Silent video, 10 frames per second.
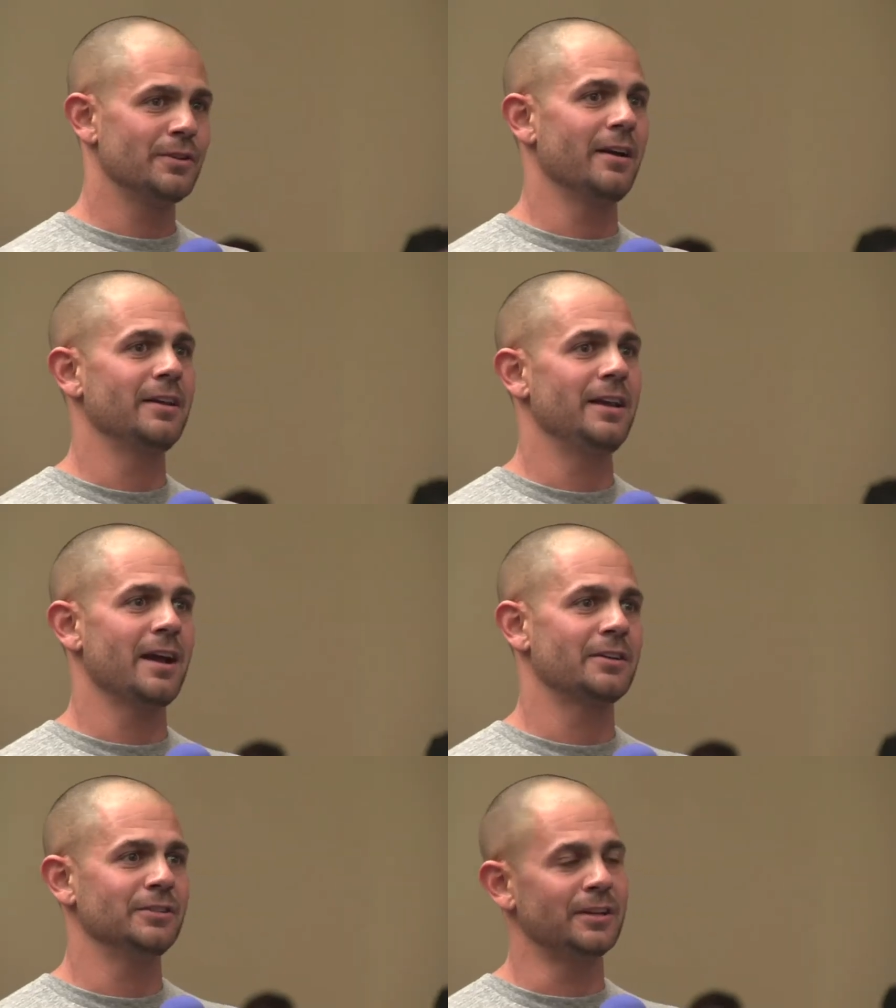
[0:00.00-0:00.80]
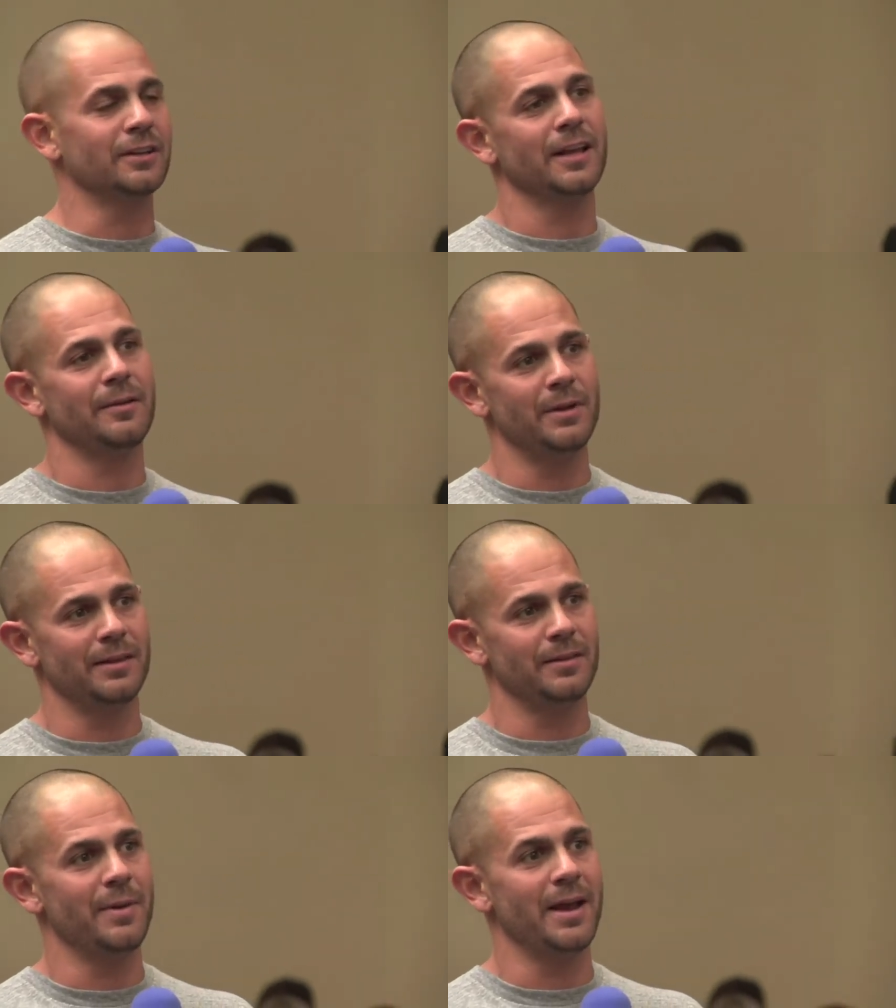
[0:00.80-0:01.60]
out he actually claimed me
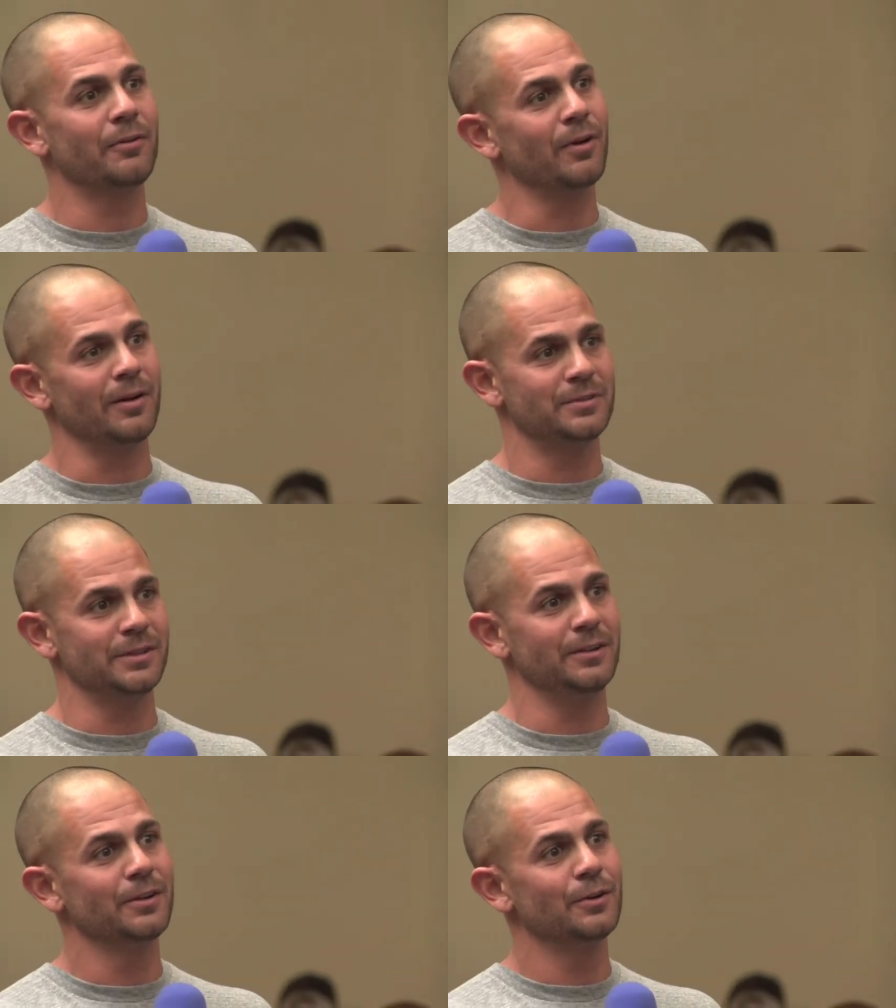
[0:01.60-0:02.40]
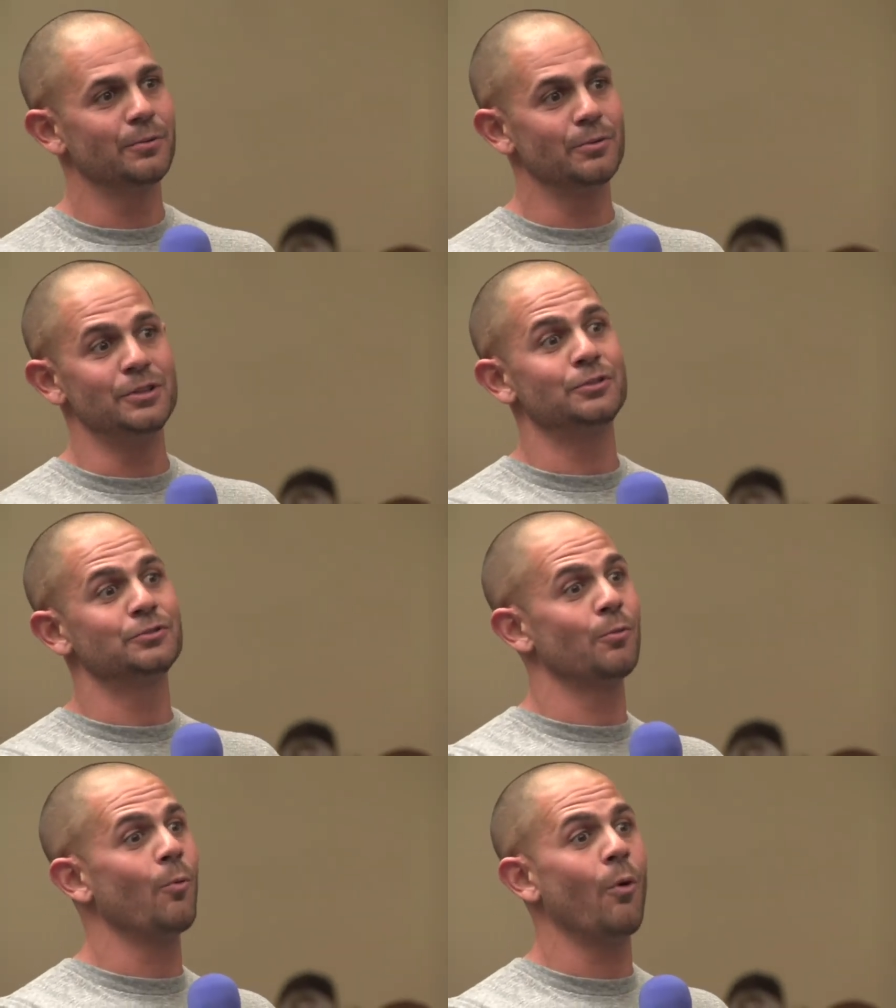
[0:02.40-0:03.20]
in the bankruptcy, which he
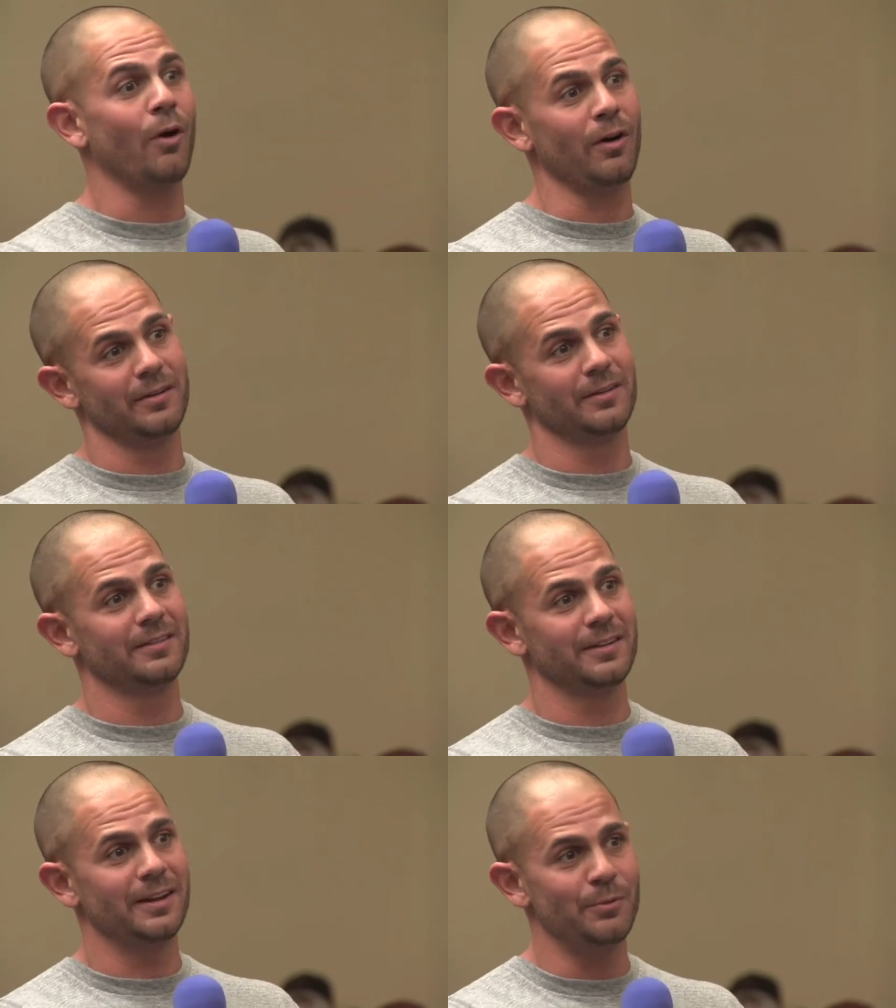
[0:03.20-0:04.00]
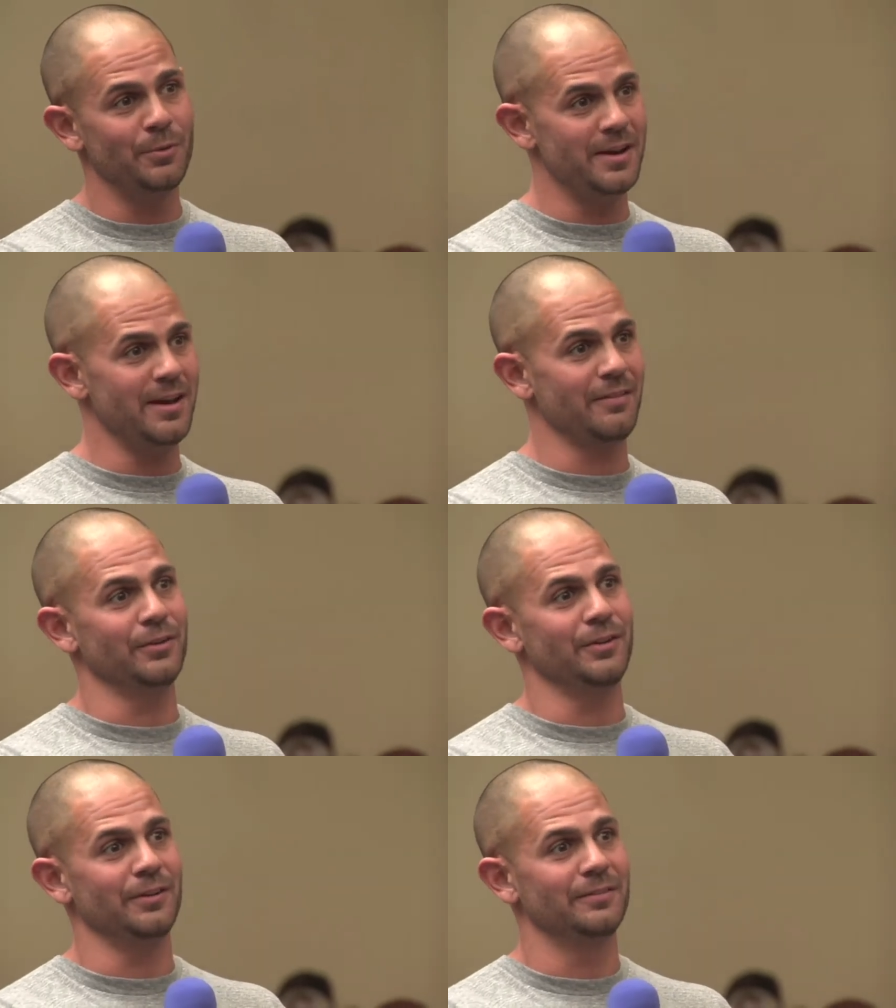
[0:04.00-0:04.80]
swore he would never
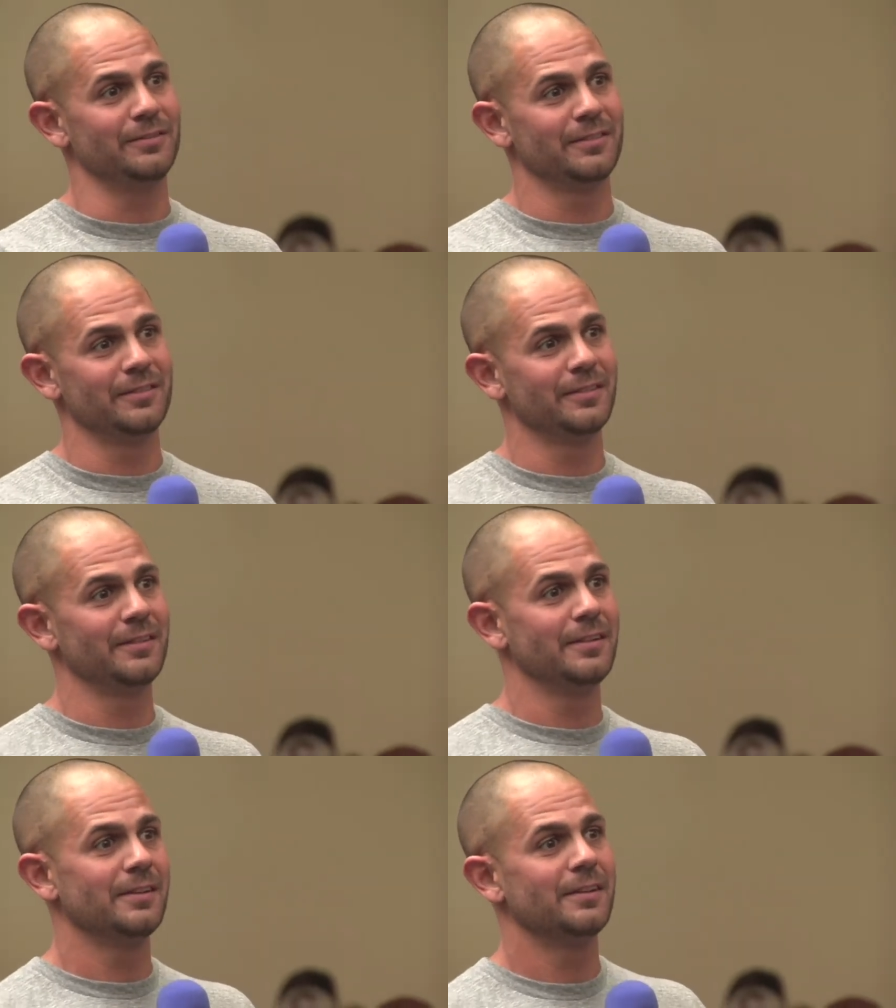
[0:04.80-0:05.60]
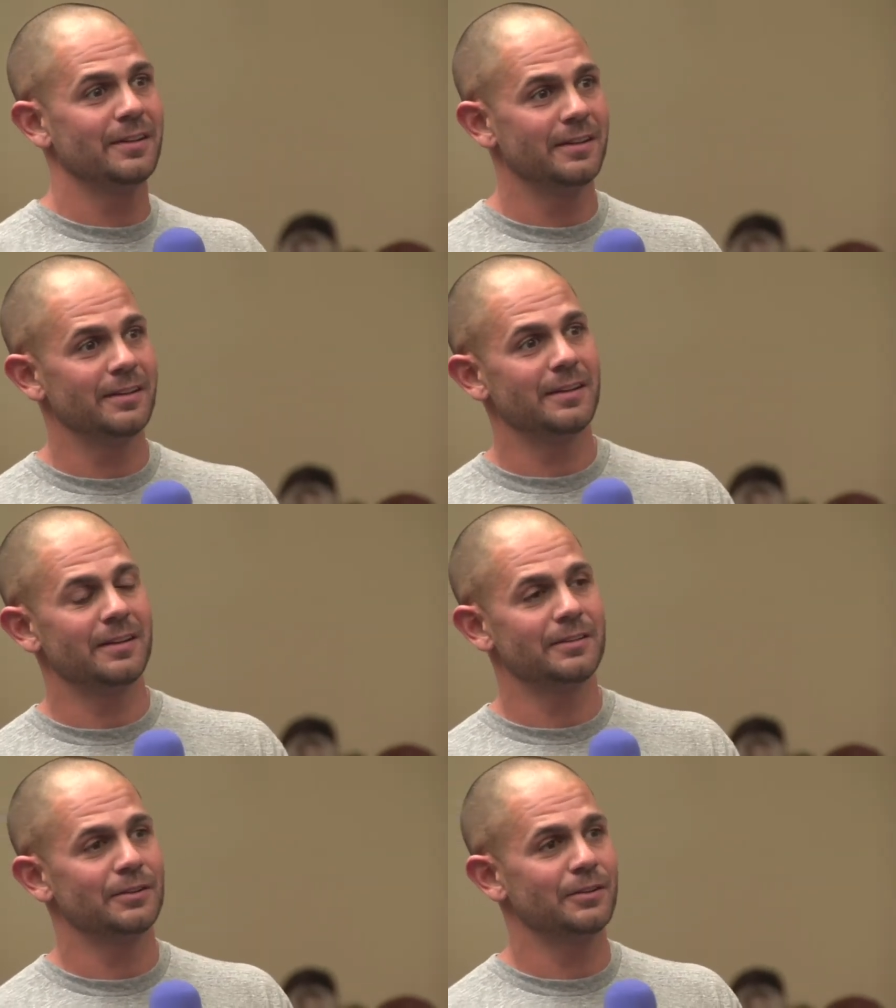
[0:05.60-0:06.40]
do. Mm-hmm.
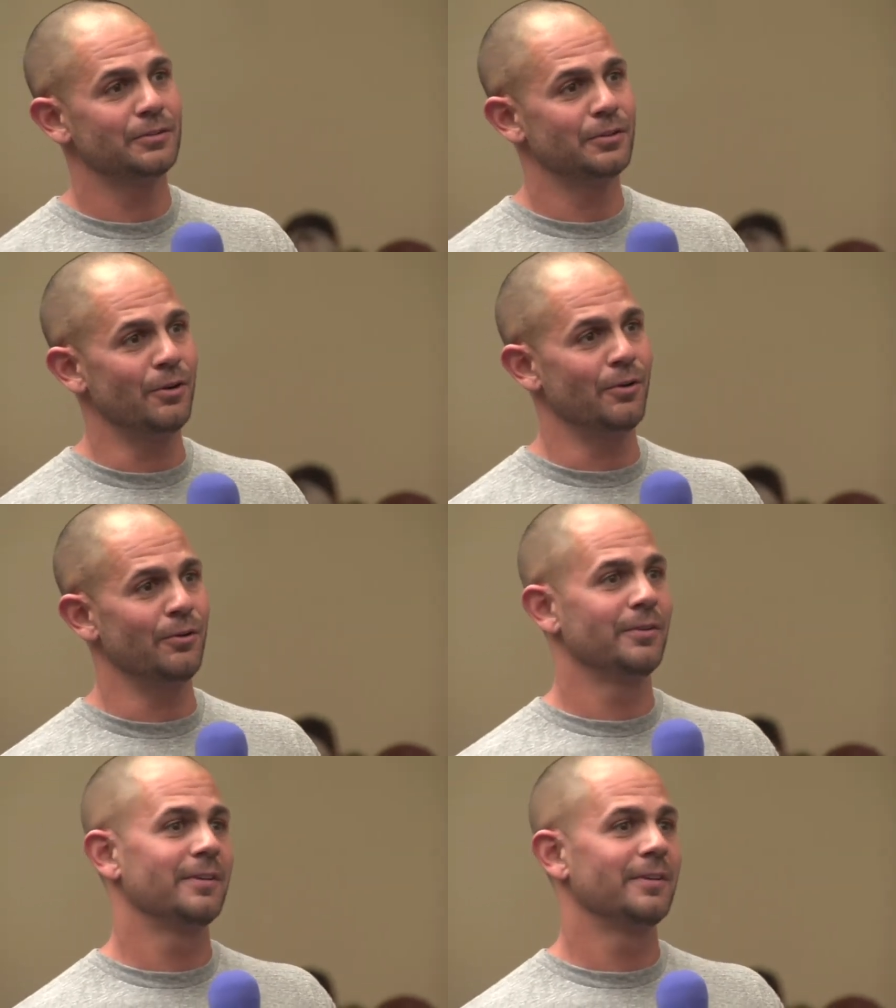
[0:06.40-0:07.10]
So